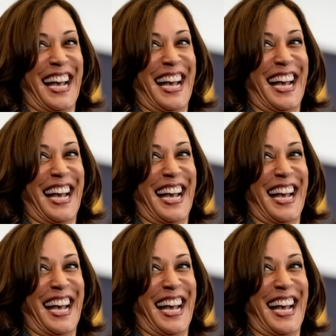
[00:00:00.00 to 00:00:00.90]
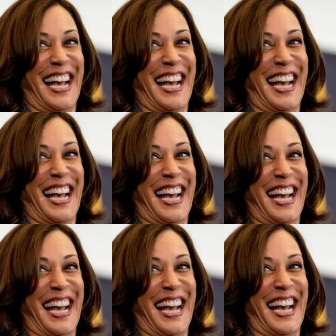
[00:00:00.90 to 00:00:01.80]

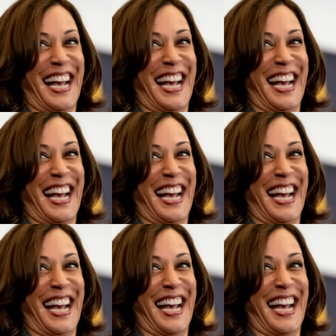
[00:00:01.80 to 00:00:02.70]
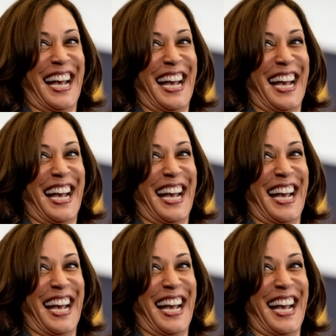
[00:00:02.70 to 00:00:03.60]
This person isn't speaking.